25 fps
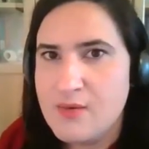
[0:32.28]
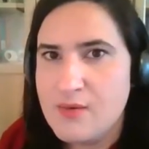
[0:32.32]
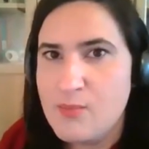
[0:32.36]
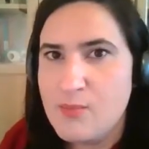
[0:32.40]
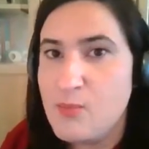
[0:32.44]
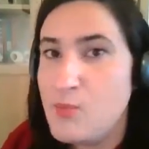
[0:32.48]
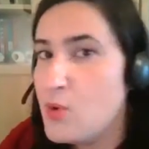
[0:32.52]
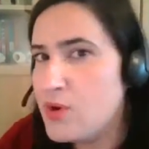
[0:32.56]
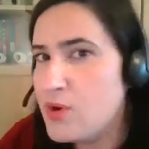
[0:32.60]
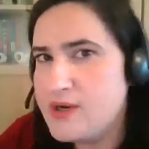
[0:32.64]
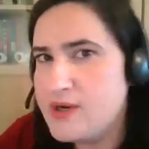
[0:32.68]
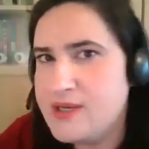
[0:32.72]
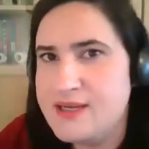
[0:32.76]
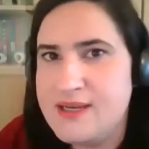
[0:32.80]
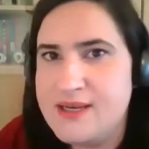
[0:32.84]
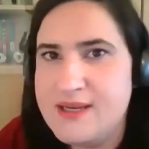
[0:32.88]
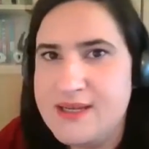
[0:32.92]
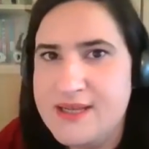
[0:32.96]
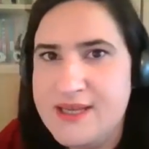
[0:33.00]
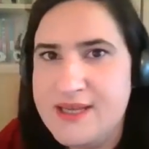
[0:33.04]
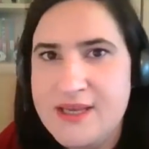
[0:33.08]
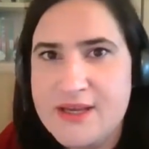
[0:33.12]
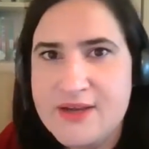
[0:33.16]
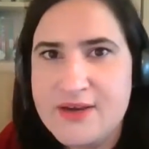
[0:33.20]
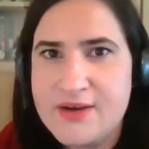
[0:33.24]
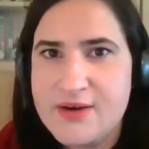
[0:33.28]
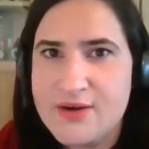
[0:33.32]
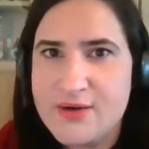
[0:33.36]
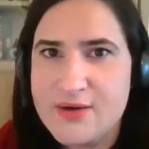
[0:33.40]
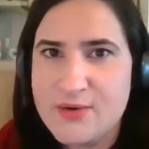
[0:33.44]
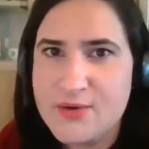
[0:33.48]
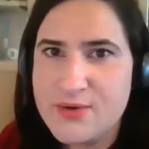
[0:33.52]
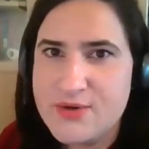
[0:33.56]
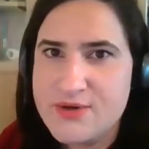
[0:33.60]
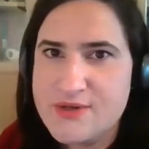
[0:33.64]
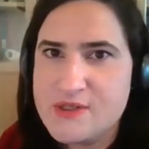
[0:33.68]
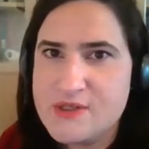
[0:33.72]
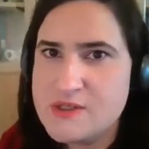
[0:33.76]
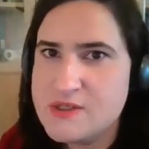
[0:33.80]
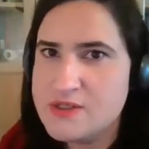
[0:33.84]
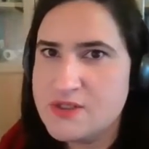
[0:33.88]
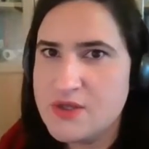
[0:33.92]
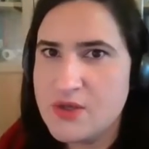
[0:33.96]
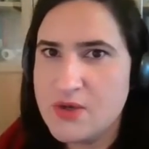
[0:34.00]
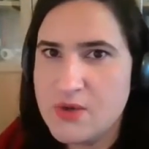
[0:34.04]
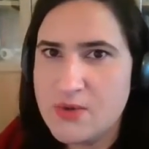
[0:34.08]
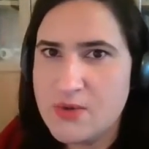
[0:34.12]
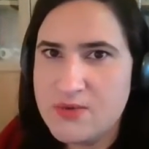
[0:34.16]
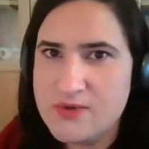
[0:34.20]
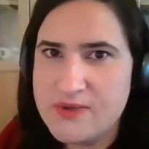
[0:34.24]
more than a year or
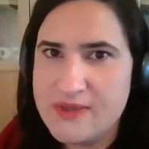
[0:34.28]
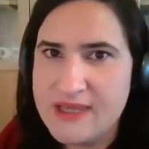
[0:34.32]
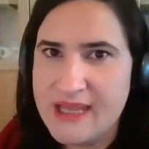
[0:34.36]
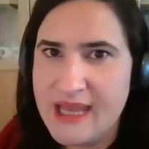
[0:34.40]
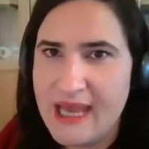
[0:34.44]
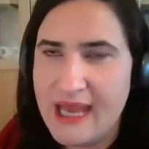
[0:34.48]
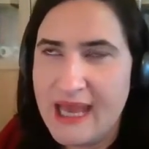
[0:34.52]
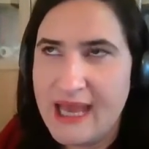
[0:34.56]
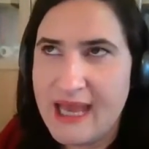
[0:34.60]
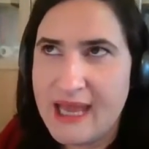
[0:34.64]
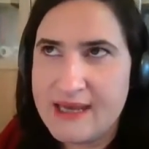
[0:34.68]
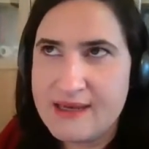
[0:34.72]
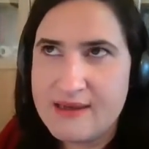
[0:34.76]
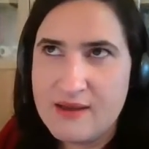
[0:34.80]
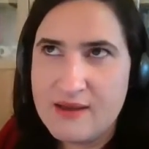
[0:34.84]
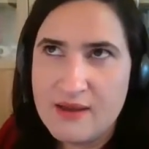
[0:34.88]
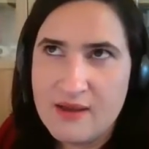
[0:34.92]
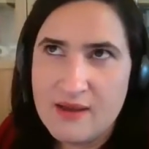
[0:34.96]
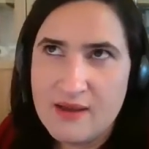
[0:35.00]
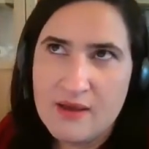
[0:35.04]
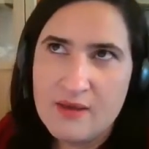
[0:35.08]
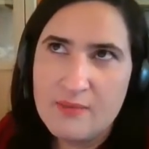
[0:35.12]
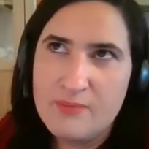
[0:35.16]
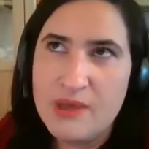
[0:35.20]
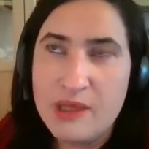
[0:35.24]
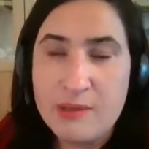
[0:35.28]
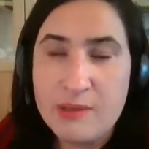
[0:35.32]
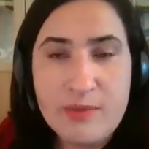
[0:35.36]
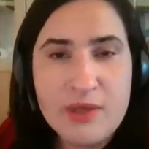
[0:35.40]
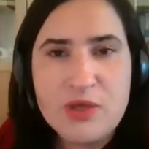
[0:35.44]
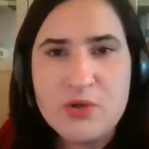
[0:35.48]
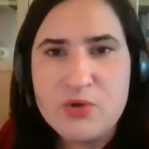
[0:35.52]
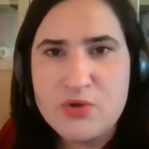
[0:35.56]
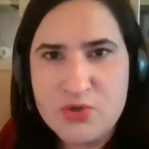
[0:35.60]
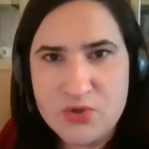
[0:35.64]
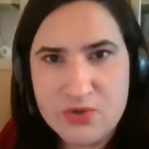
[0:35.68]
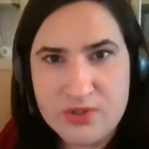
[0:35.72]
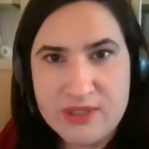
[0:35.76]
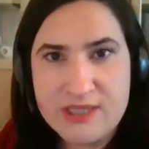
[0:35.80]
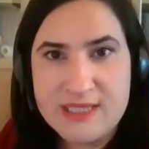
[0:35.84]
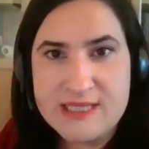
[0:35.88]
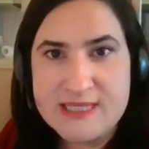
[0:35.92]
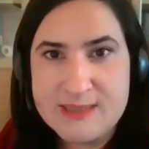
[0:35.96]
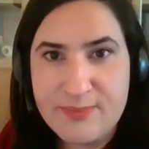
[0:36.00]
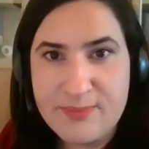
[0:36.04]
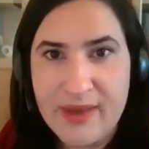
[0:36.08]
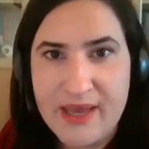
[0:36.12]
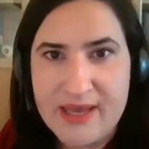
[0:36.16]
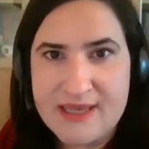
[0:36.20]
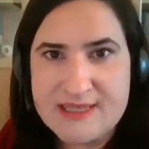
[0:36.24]
so, then maybe you should
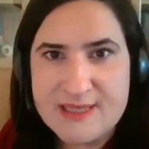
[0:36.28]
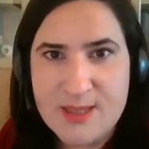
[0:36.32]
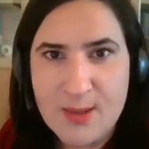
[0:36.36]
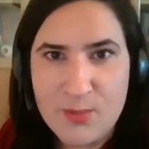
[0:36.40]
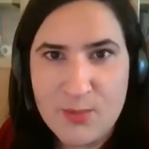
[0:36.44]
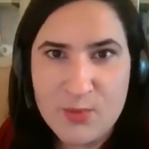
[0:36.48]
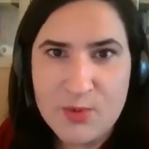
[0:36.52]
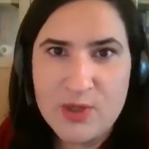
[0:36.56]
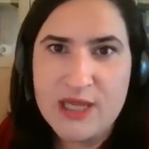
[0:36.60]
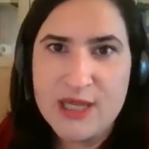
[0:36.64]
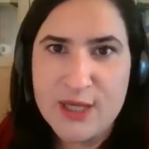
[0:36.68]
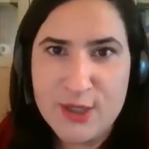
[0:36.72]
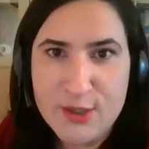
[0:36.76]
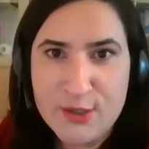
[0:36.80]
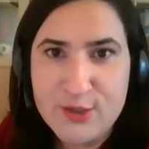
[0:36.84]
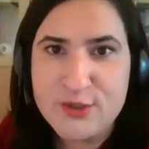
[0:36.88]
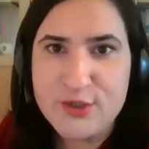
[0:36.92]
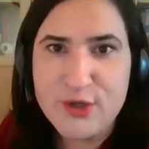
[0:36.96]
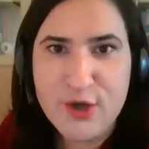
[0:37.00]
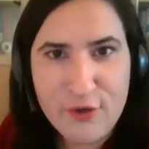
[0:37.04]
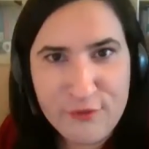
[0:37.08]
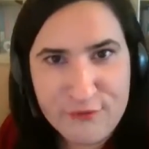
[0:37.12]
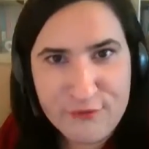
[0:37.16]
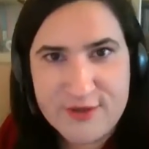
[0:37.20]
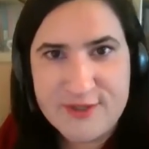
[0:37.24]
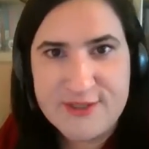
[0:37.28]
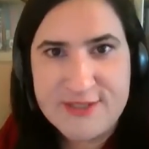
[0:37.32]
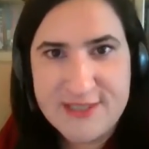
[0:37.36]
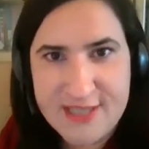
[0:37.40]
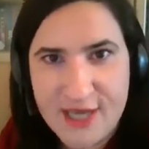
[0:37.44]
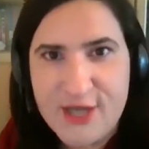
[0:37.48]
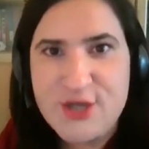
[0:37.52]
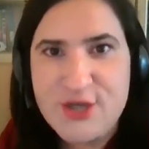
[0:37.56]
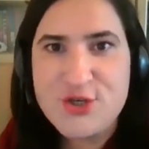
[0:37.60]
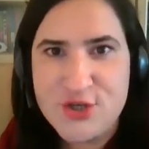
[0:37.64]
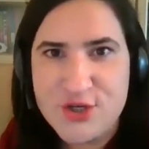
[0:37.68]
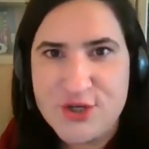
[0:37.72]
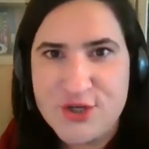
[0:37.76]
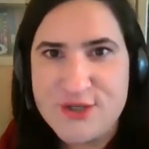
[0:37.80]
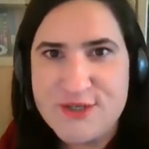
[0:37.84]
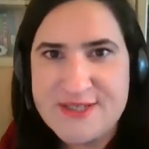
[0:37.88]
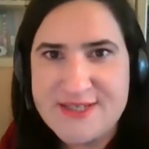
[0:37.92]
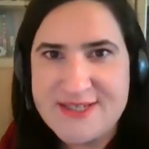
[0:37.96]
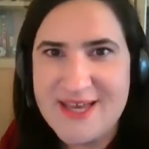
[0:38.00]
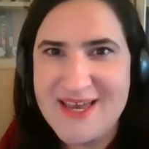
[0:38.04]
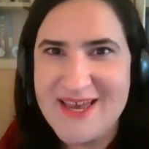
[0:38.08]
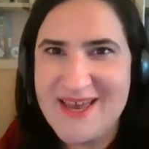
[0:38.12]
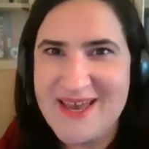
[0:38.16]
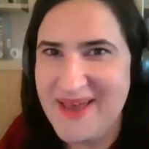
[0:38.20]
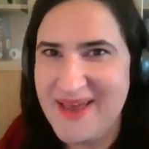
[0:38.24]
expect some really good
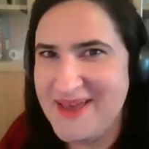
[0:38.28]
conversations.